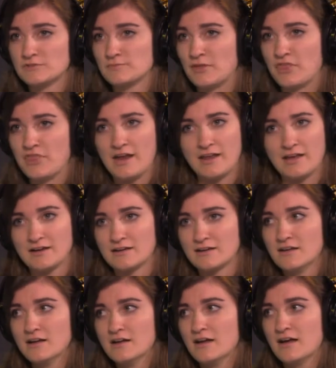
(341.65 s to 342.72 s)
pathetic and
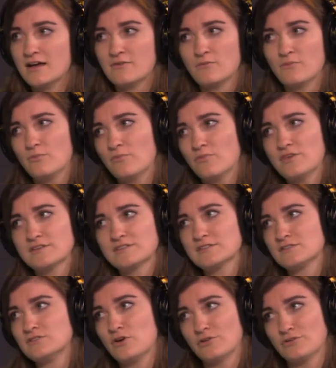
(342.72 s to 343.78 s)
and this is no,